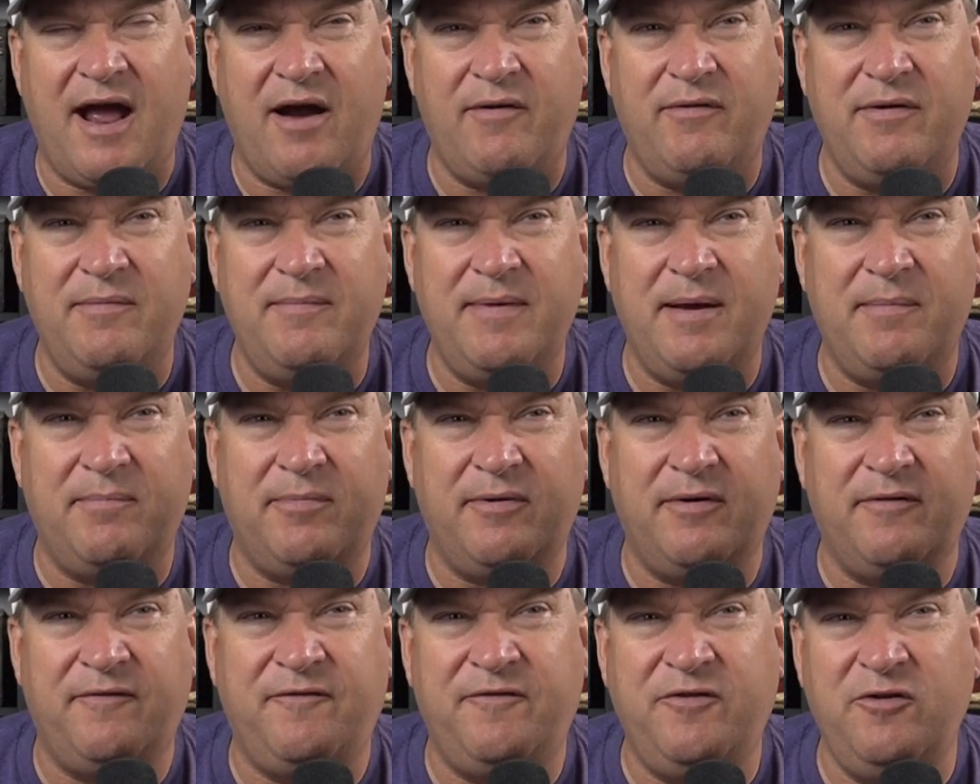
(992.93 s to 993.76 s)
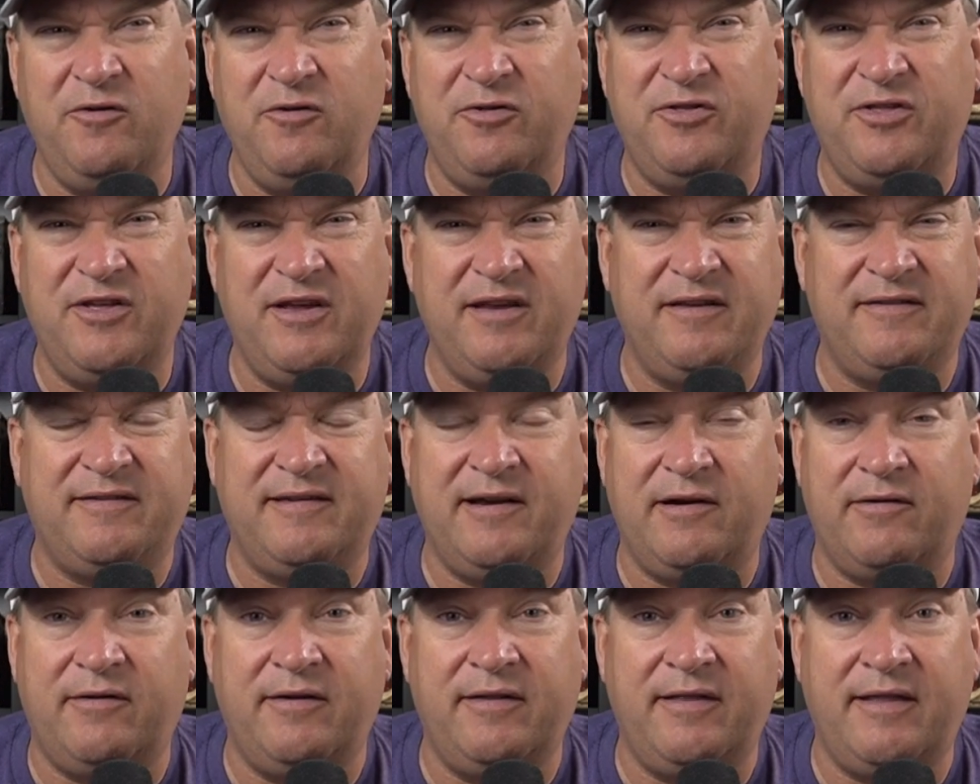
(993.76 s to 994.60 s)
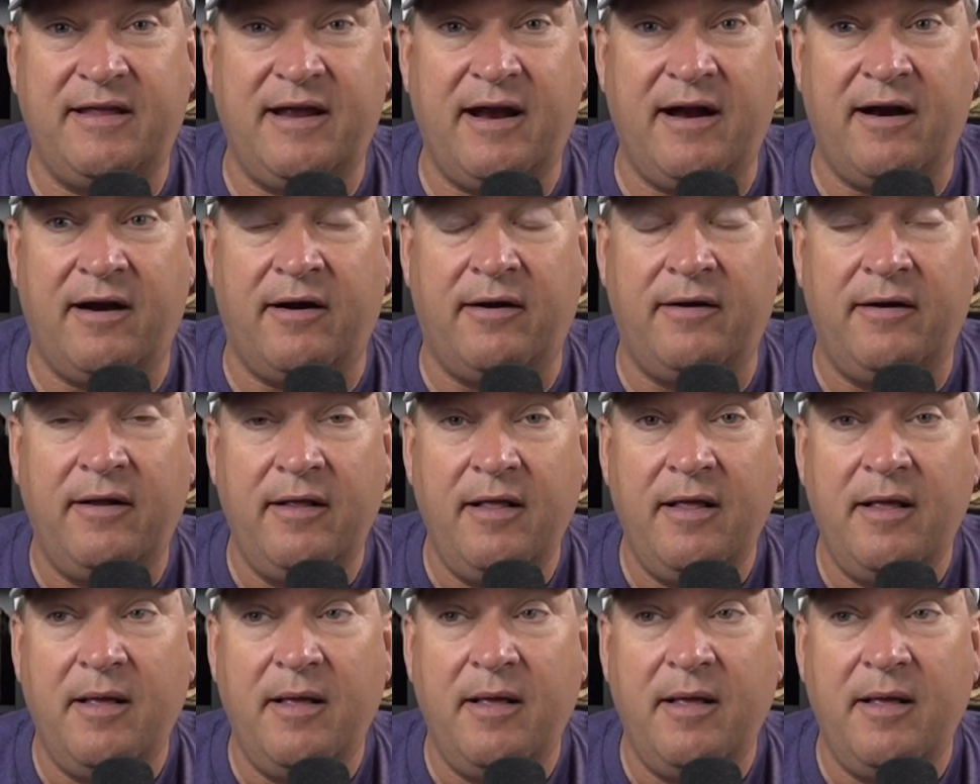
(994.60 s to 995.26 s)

I remember a few things here and there,